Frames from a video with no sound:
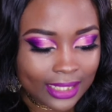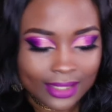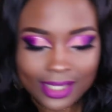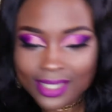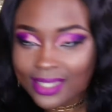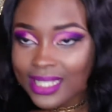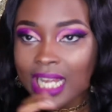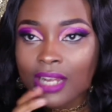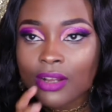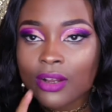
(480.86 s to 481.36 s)

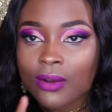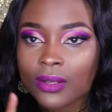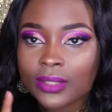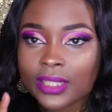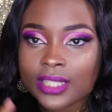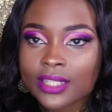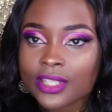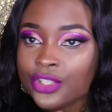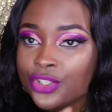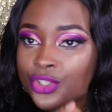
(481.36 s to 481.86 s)
does not go well,
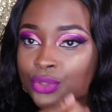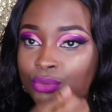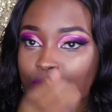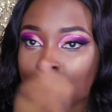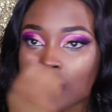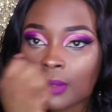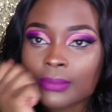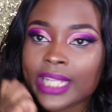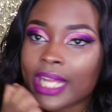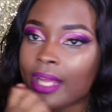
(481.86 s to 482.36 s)
that's gonna just
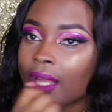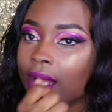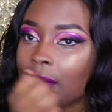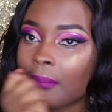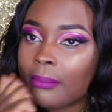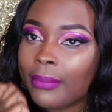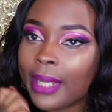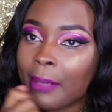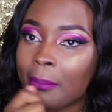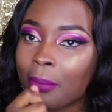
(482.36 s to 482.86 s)
rub that
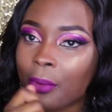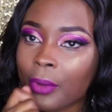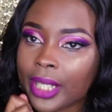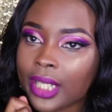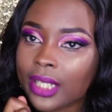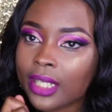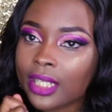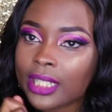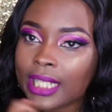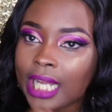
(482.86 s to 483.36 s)
bad boy
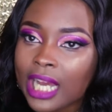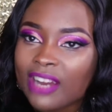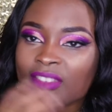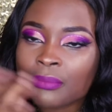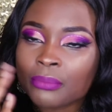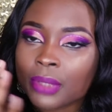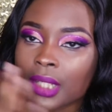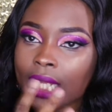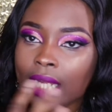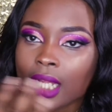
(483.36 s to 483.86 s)
in and not
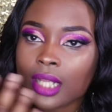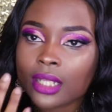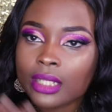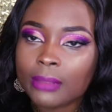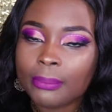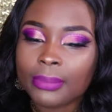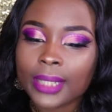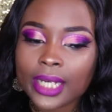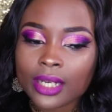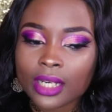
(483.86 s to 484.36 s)
even put like a
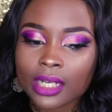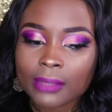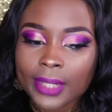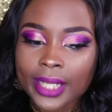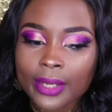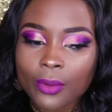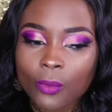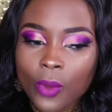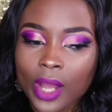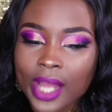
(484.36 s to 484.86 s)
lip liner. And I'm
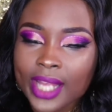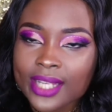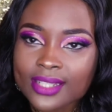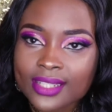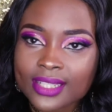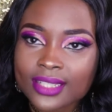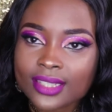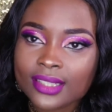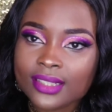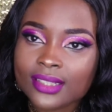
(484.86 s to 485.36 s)
like, why
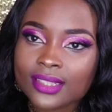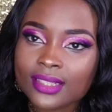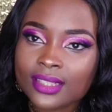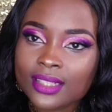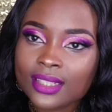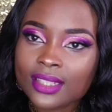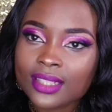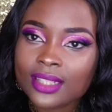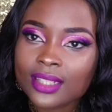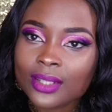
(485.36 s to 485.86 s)
sis,
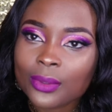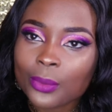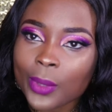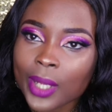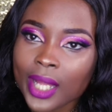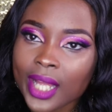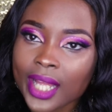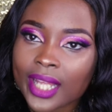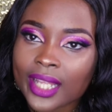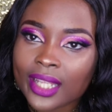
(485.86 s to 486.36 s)

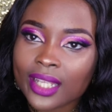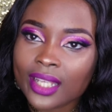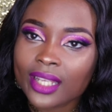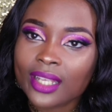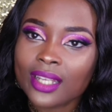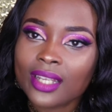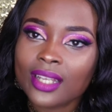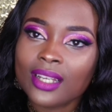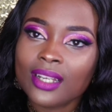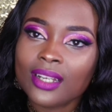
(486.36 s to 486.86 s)
why?
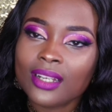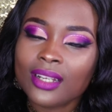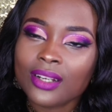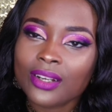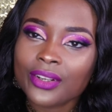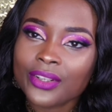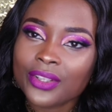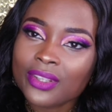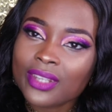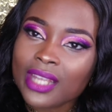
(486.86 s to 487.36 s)

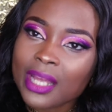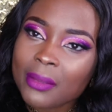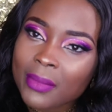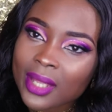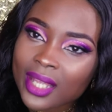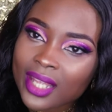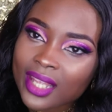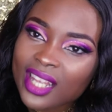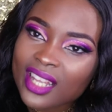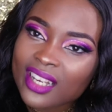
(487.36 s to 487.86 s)
Are you that
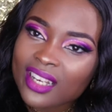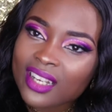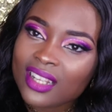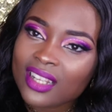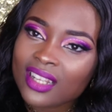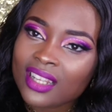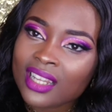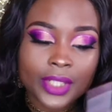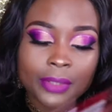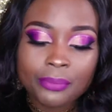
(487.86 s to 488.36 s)
mad?
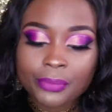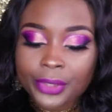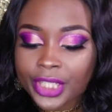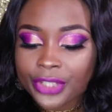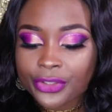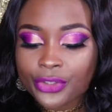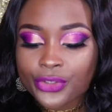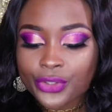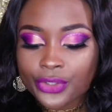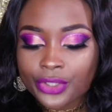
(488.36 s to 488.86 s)
But
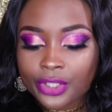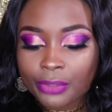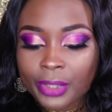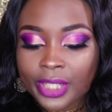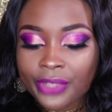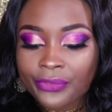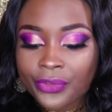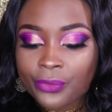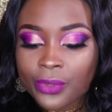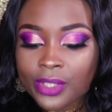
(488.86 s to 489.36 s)
yeah, those are good.
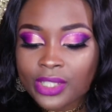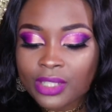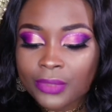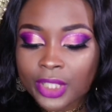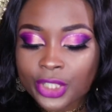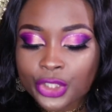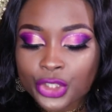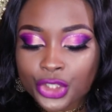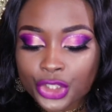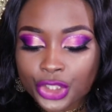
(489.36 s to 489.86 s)
But if you want
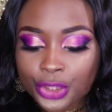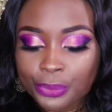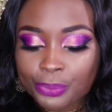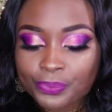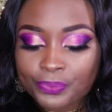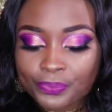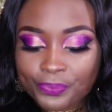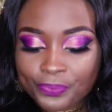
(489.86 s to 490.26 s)
something cheap,